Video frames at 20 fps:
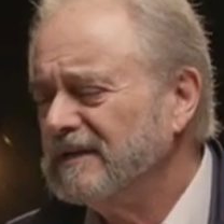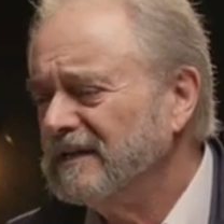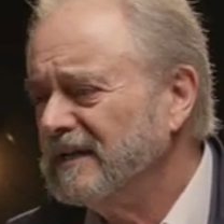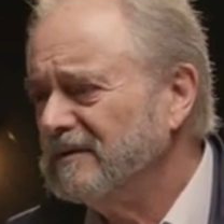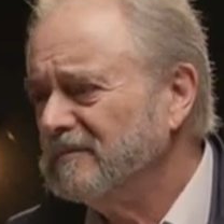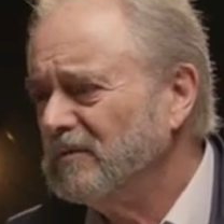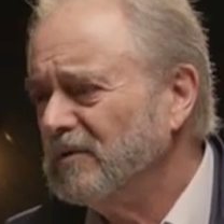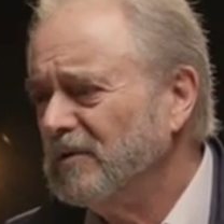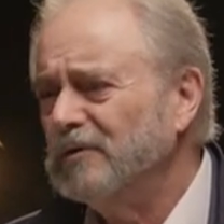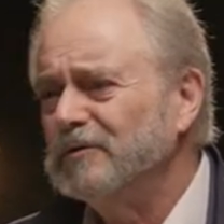
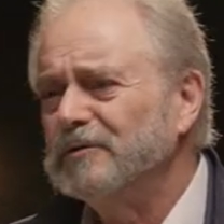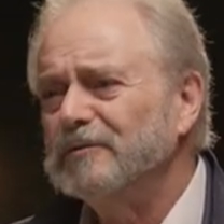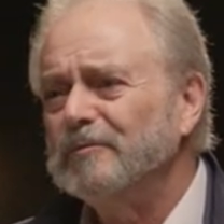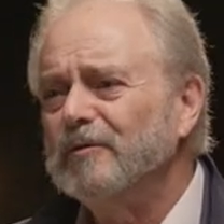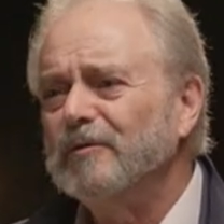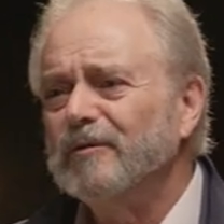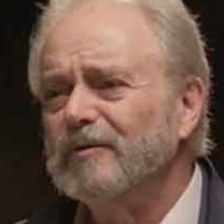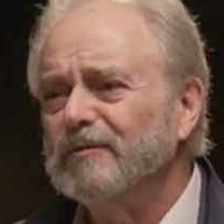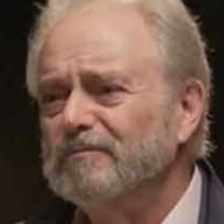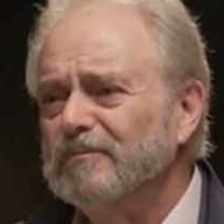and
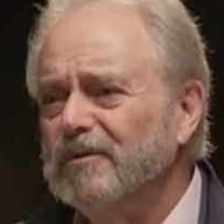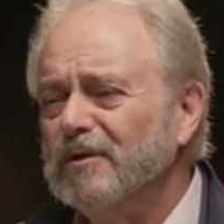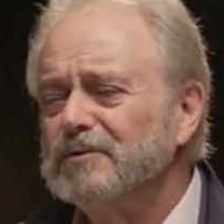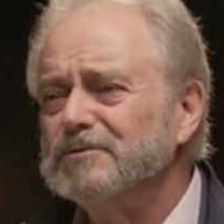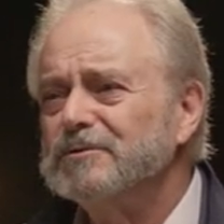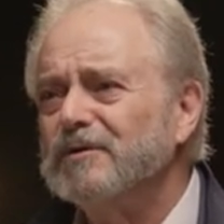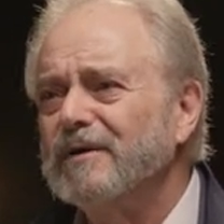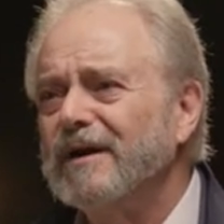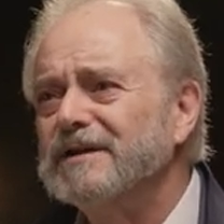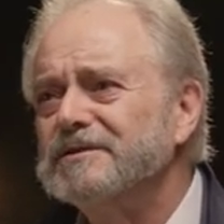multiple
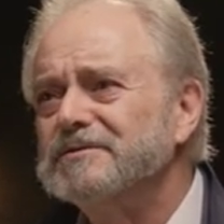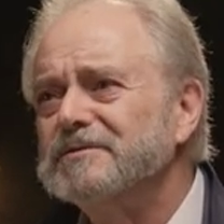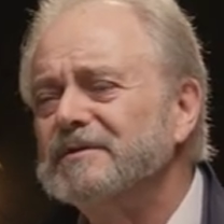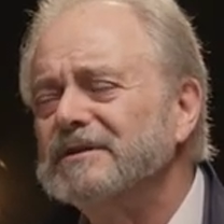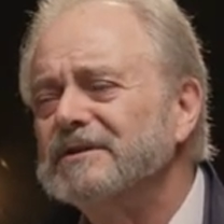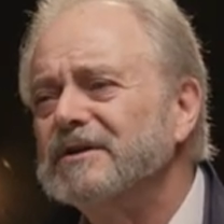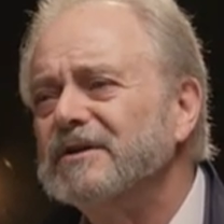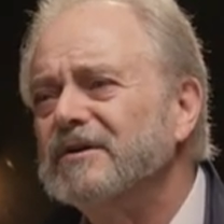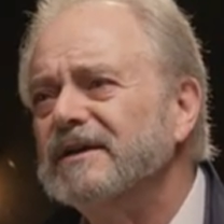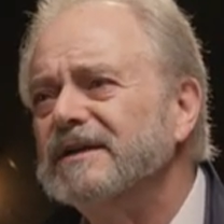
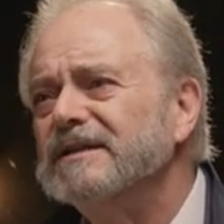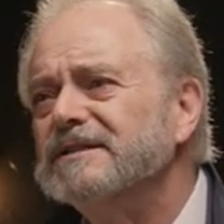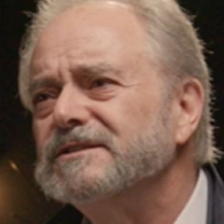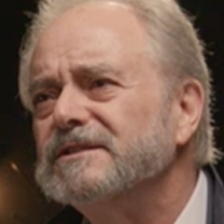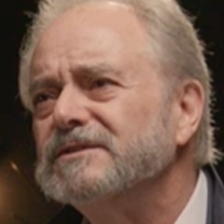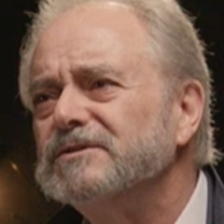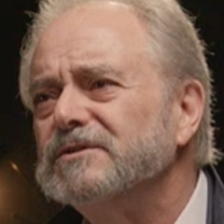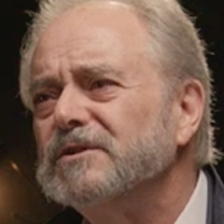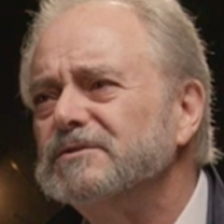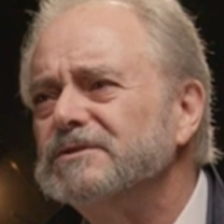postgraduate degrees
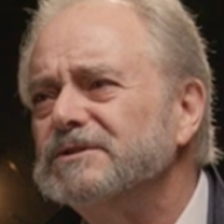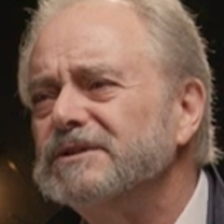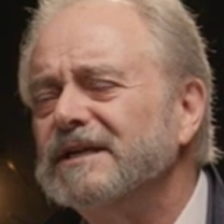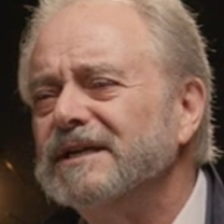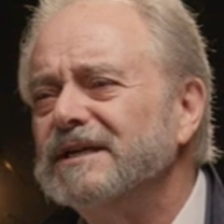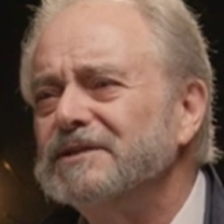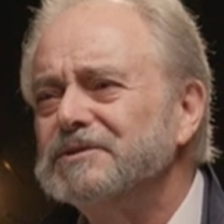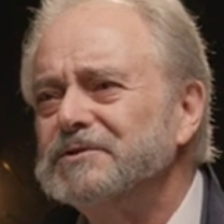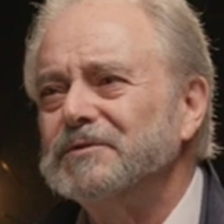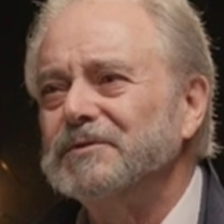because those
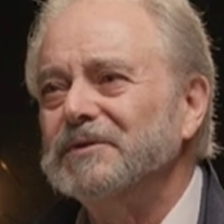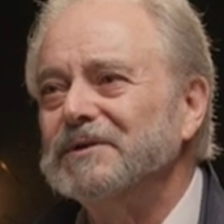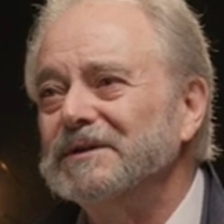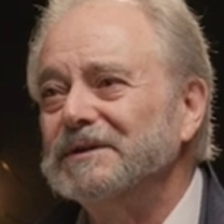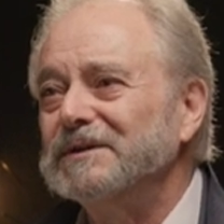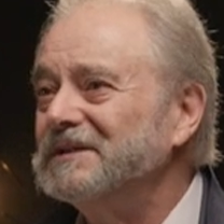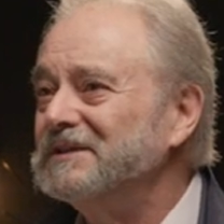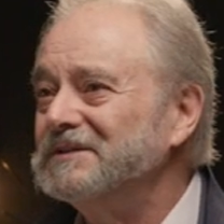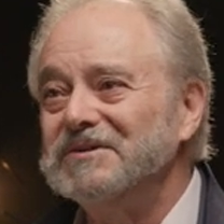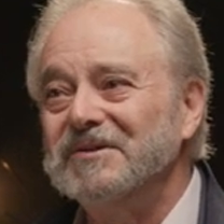things
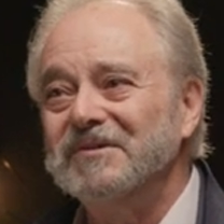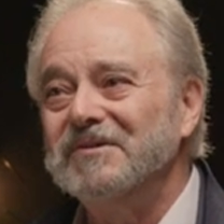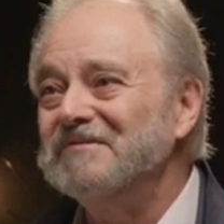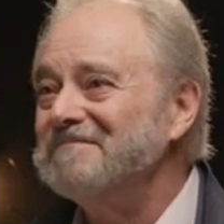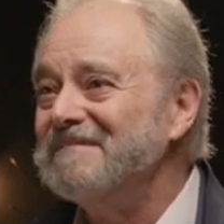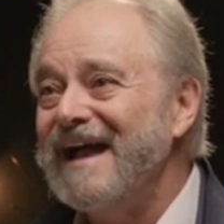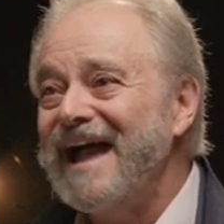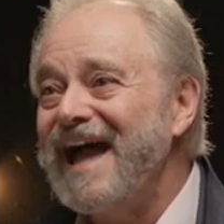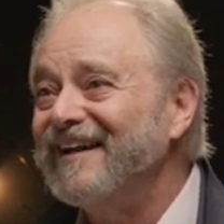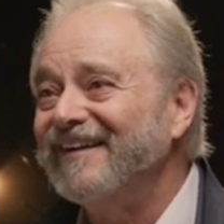really don't
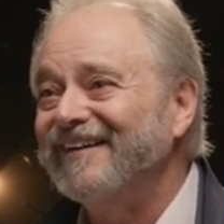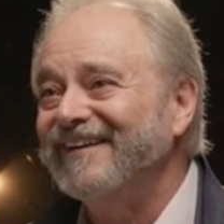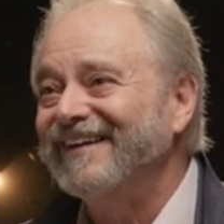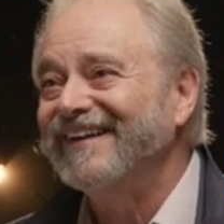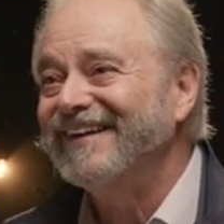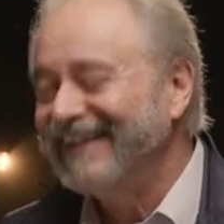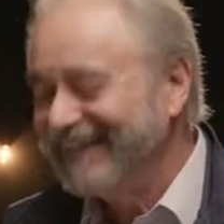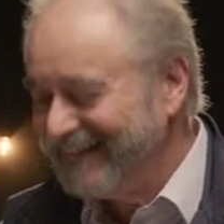matter.